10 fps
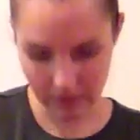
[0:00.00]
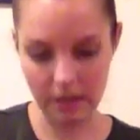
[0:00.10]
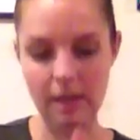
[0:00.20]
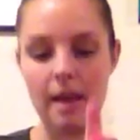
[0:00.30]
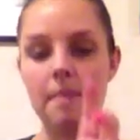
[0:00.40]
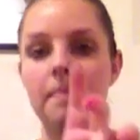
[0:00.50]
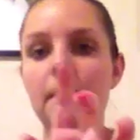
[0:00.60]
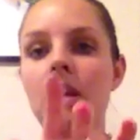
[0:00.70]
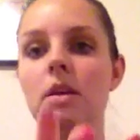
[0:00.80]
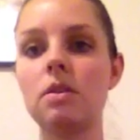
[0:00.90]
Okay,
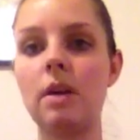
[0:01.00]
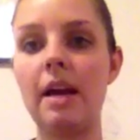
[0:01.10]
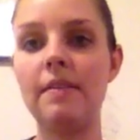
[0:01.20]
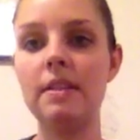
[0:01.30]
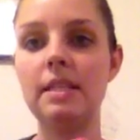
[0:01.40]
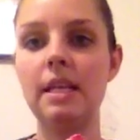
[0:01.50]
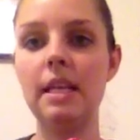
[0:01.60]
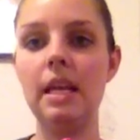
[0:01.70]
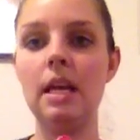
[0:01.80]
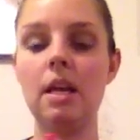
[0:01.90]
so I have it
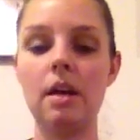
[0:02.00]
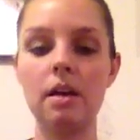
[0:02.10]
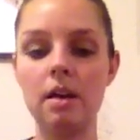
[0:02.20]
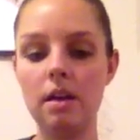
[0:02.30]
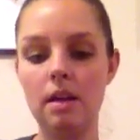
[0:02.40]
sitting here.